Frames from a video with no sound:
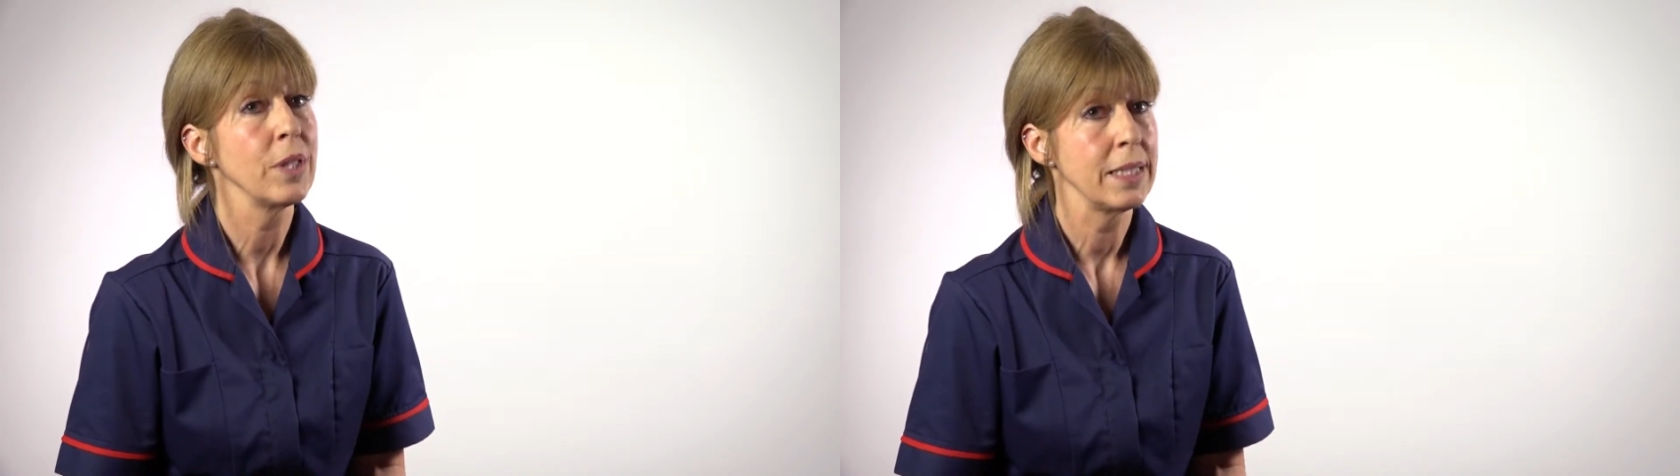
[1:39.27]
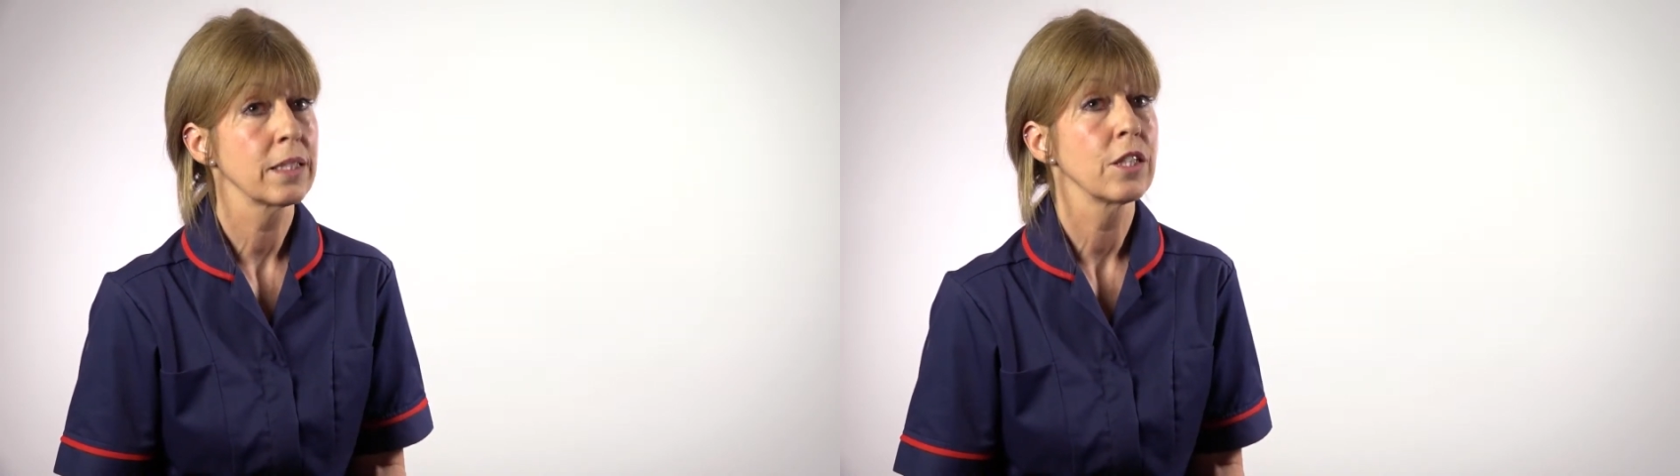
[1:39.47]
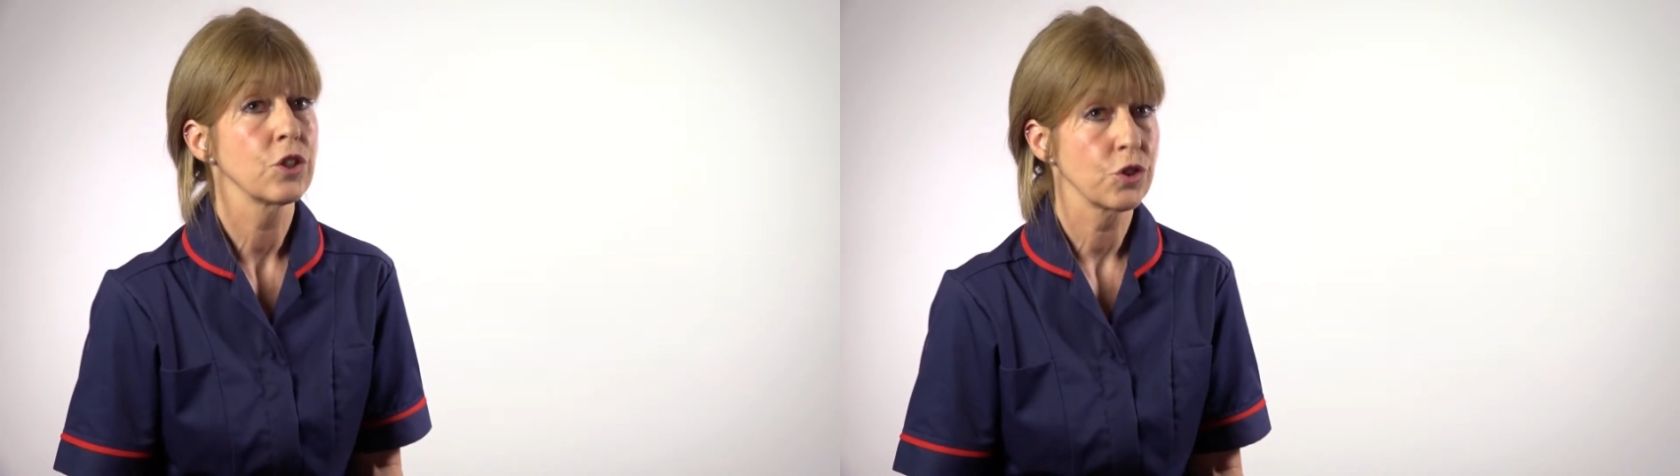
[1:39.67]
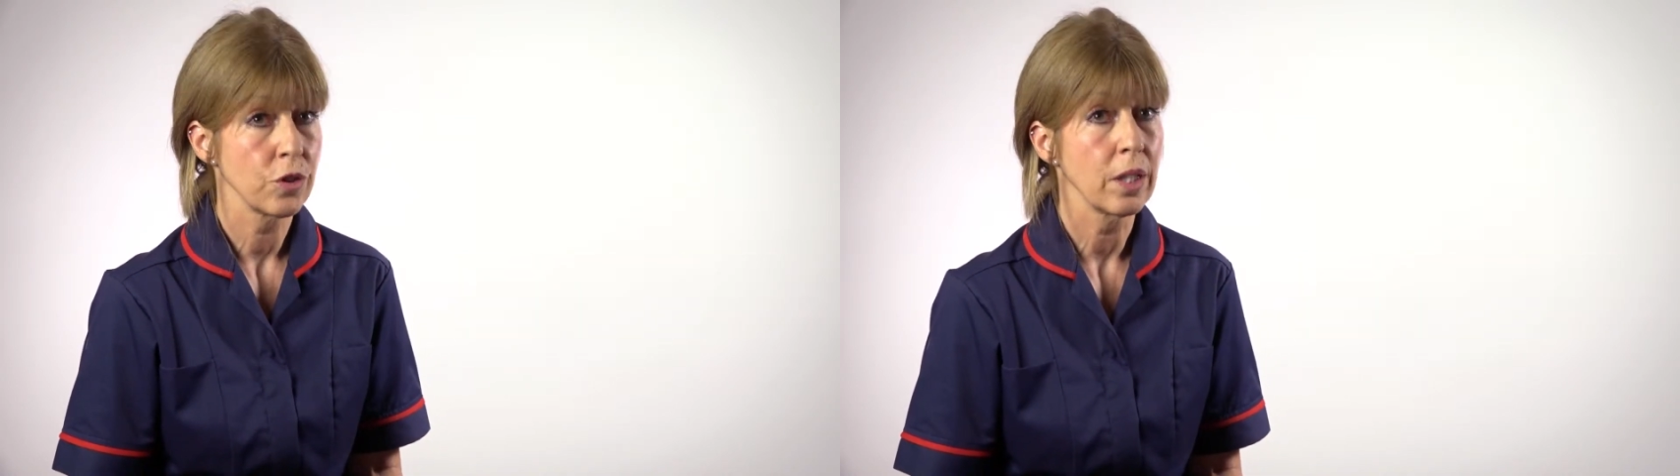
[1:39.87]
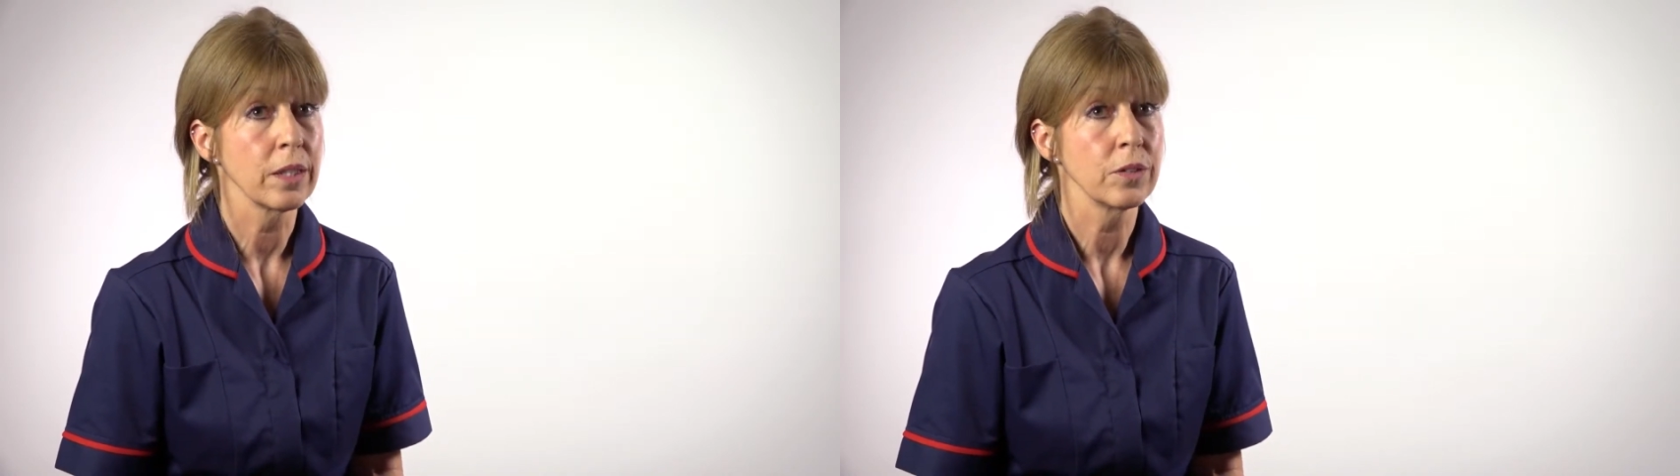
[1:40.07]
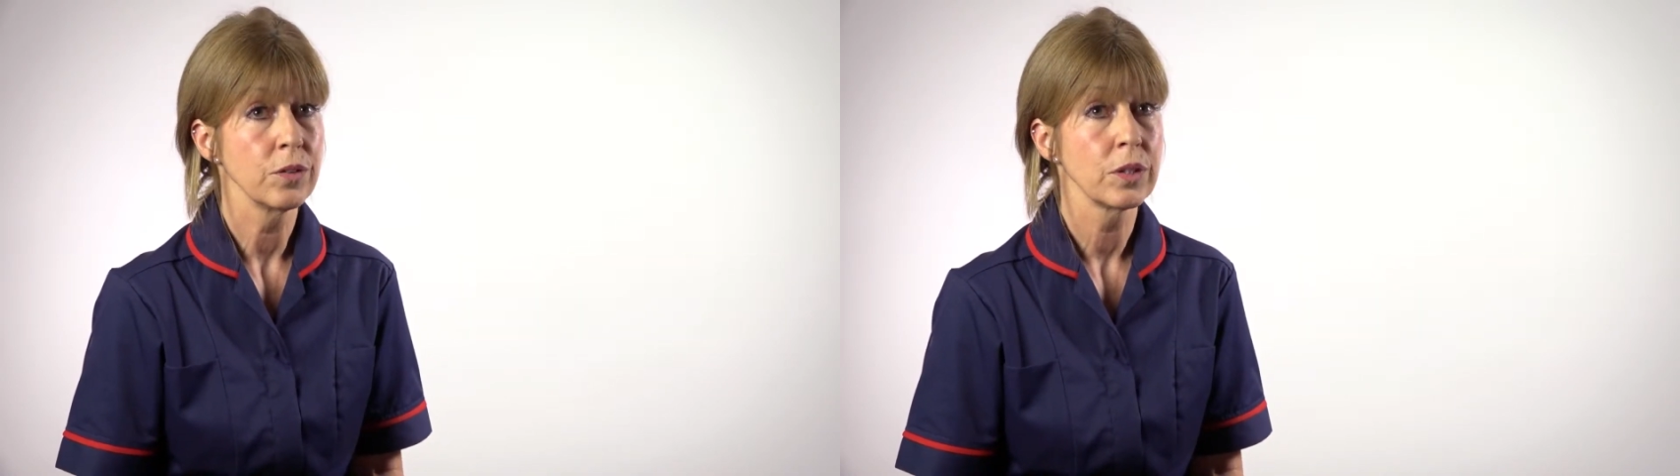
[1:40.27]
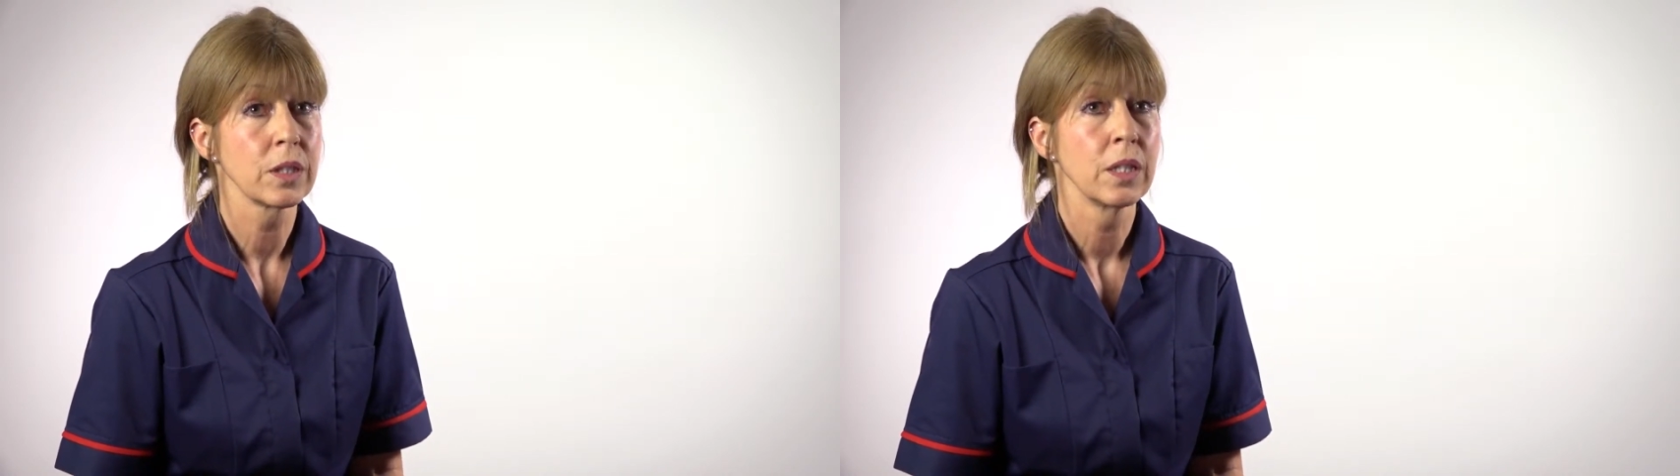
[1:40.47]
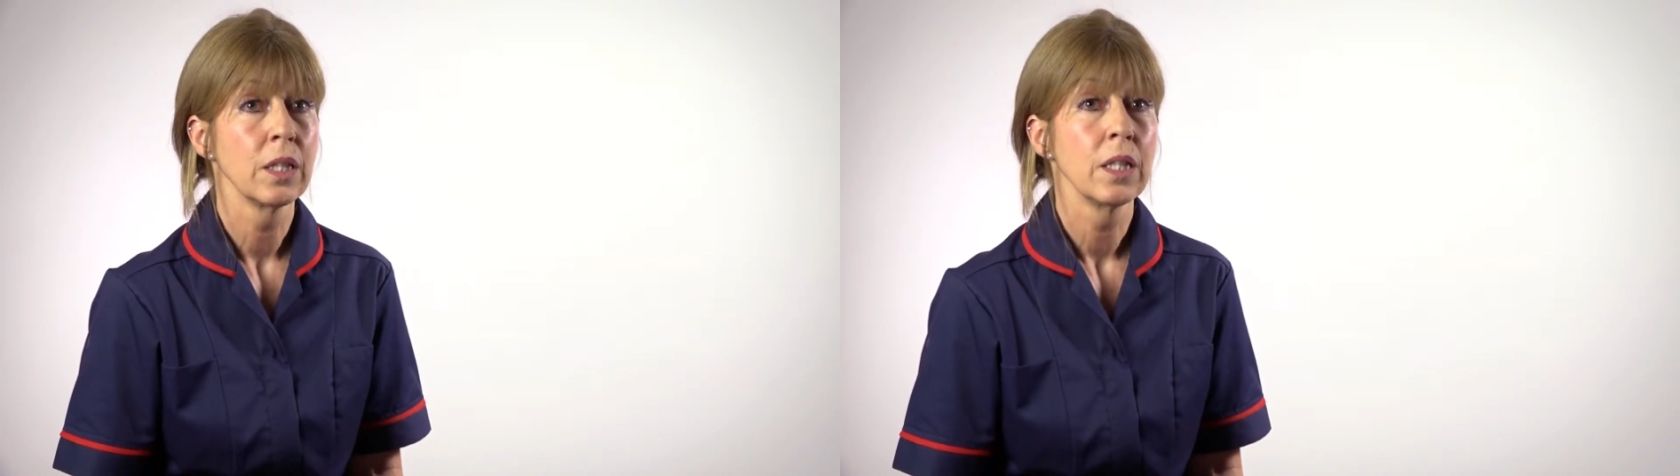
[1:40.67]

research trials